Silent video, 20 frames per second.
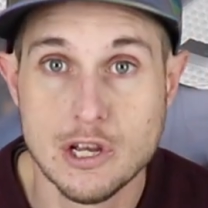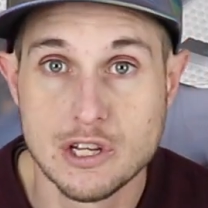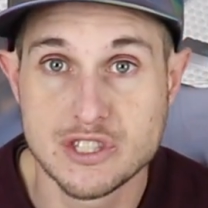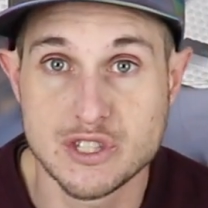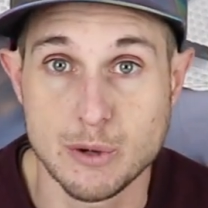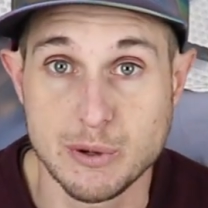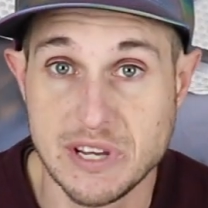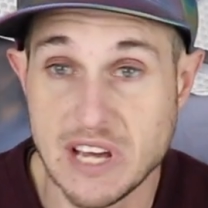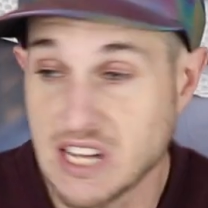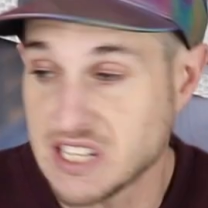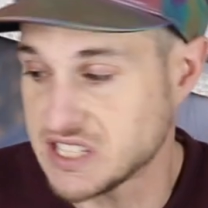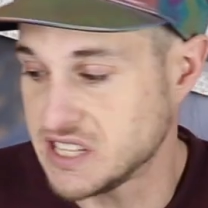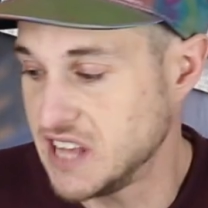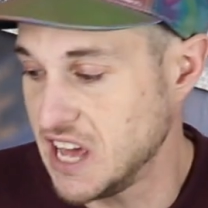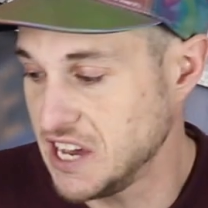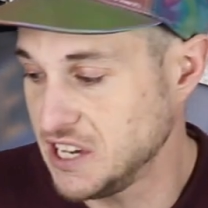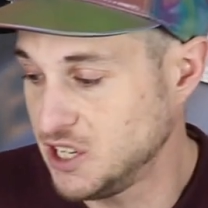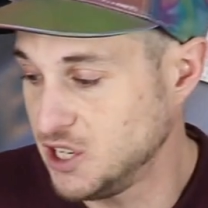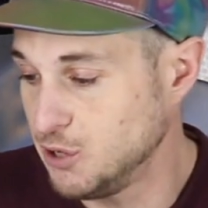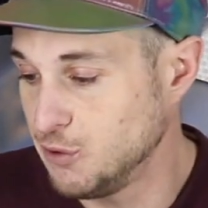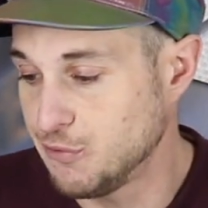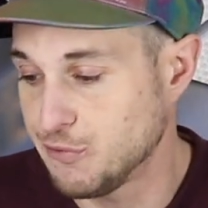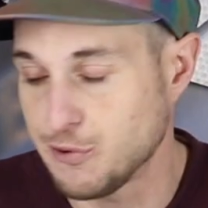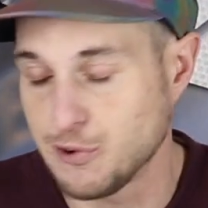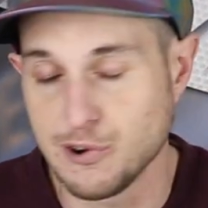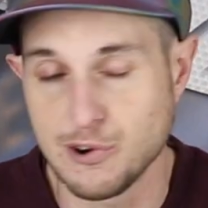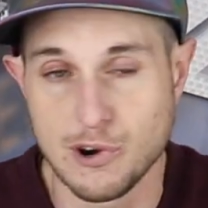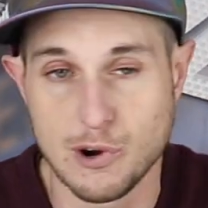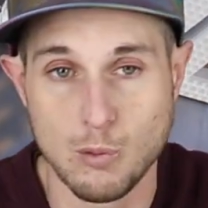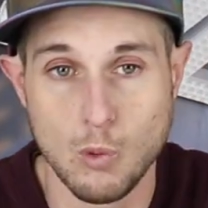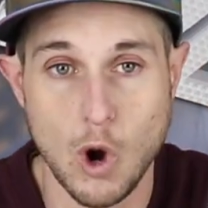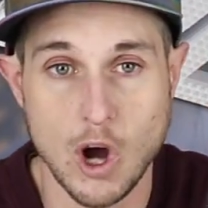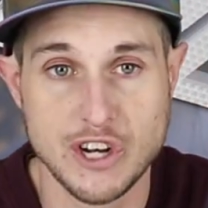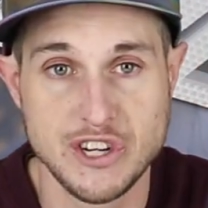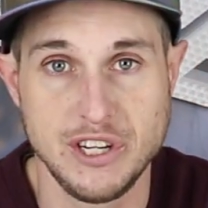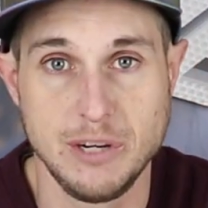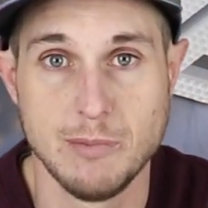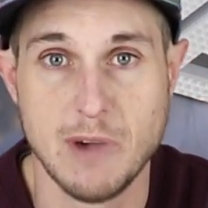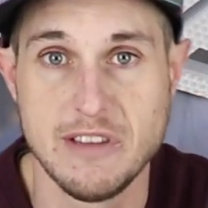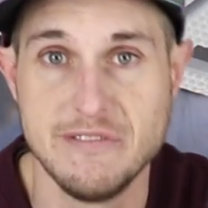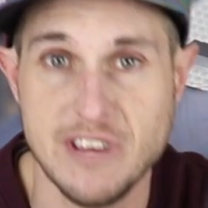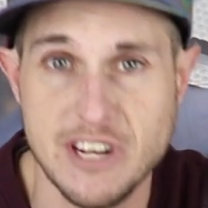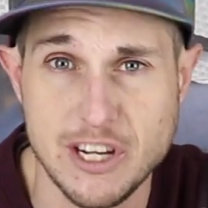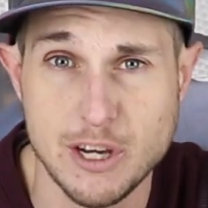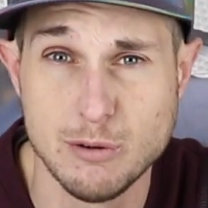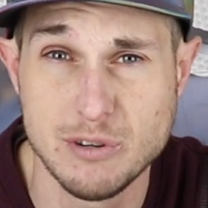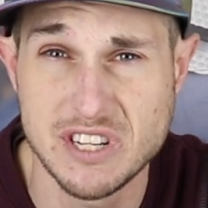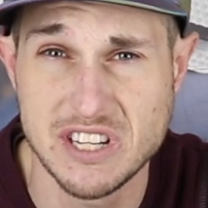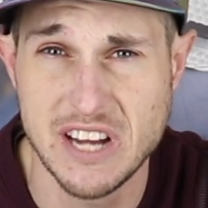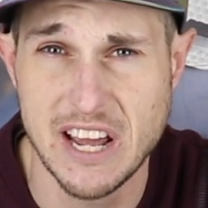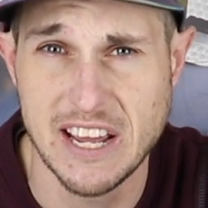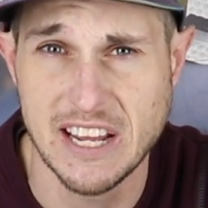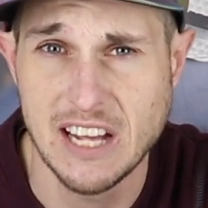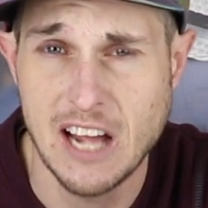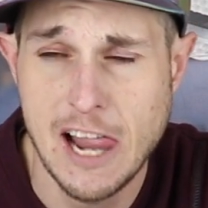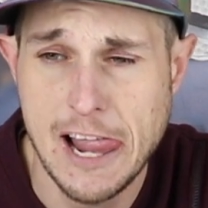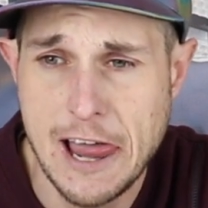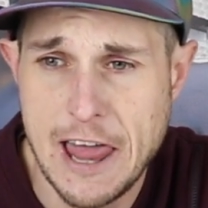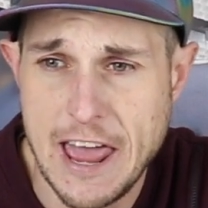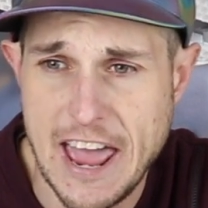So yes, thank you for watching my video today,